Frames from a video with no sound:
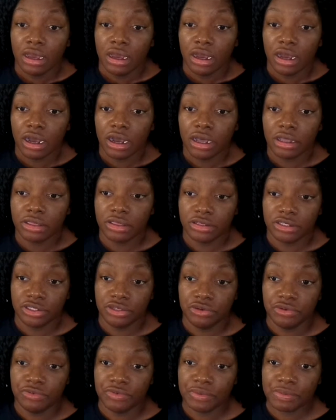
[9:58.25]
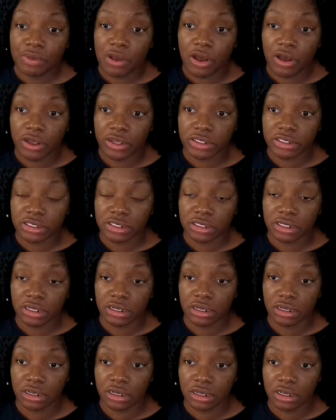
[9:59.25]
The 2 of them cost,
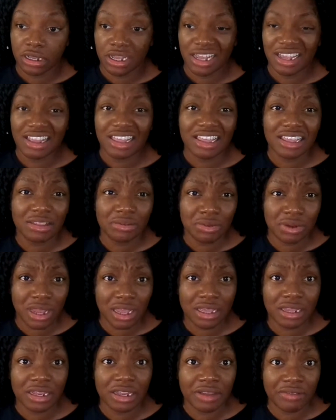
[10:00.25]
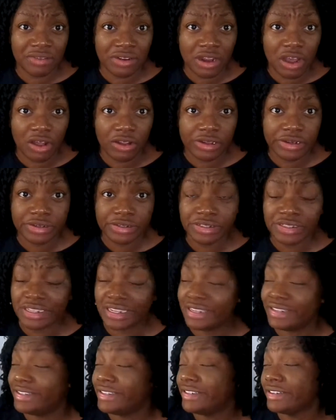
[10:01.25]
I think they were like $11.
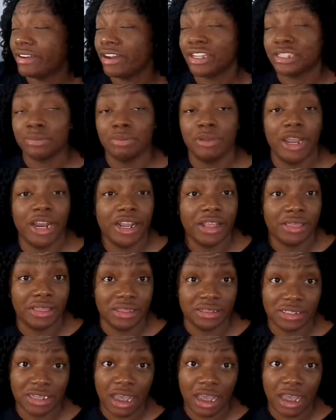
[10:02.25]
It didn't cost me anything to